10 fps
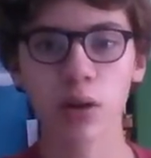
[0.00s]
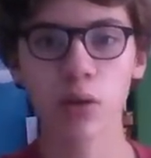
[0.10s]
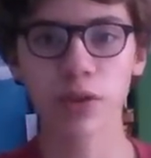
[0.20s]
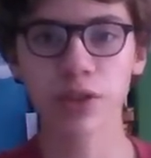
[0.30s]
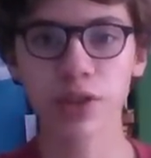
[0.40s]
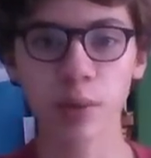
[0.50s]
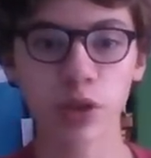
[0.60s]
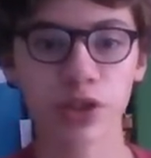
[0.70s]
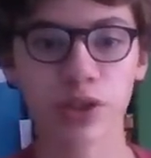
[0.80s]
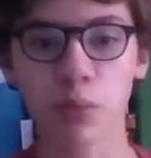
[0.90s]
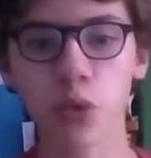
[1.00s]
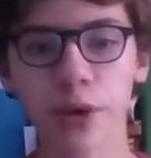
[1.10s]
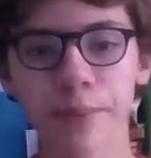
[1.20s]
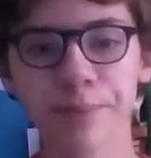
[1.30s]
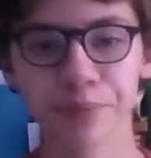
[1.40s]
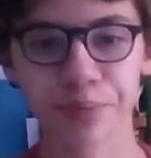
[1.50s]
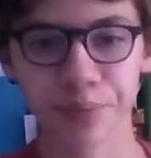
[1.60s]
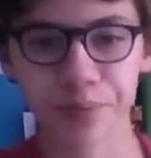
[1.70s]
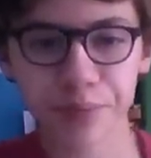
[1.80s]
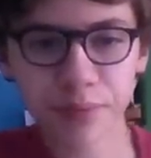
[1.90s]
over the summer at some point.
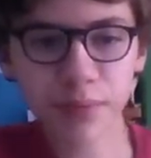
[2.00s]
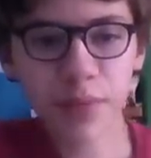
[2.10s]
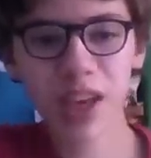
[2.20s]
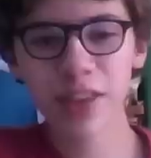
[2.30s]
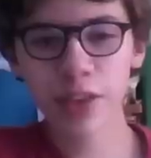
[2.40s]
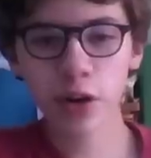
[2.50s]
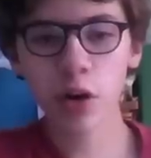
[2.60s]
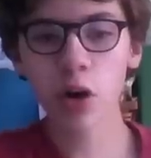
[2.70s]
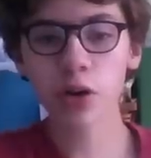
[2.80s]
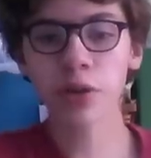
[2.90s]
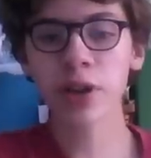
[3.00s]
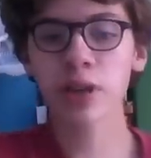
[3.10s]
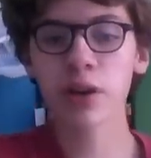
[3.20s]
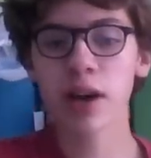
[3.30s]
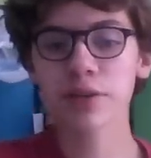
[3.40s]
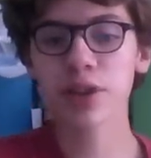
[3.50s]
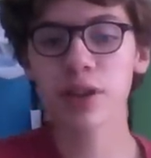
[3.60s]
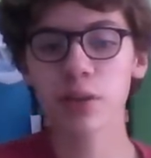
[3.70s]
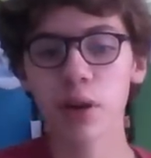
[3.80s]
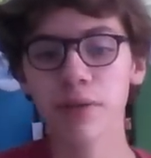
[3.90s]
And then are there any crafts that
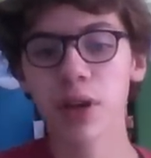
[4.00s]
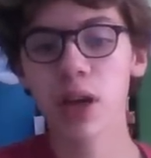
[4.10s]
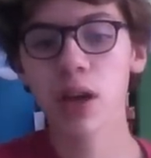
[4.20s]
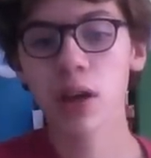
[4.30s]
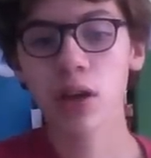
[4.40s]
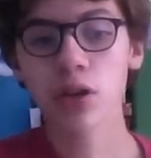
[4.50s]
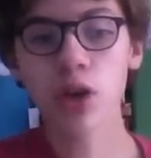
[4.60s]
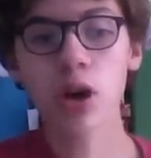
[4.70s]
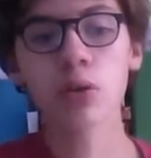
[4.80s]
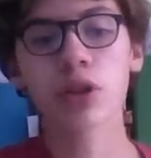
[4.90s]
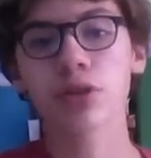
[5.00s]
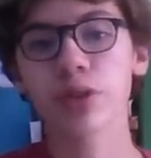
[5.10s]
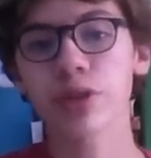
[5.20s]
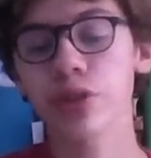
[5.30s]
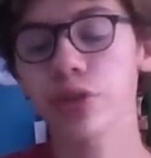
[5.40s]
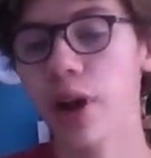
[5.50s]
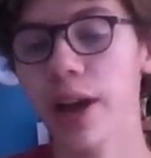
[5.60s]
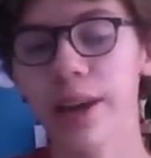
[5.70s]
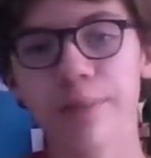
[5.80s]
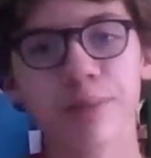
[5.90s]
you have no interest in
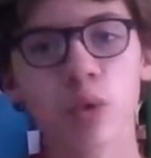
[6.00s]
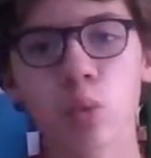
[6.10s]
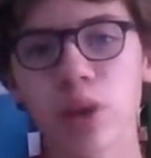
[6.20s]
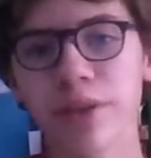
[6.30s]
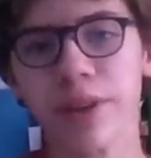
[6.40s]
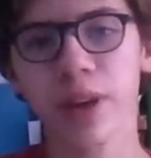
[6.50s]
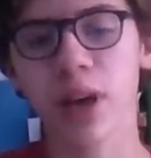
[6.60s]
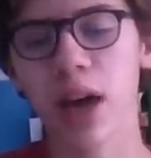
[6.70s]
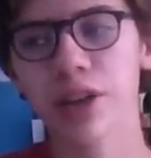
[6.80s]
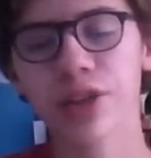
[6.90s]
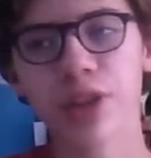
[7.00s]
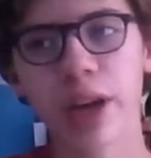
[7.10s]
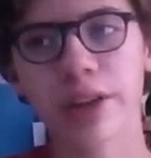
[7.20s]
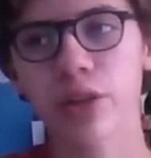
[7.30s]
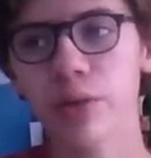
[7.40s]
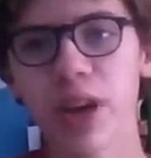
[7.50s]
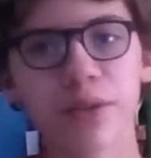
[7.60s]
trying? Weaving. I don't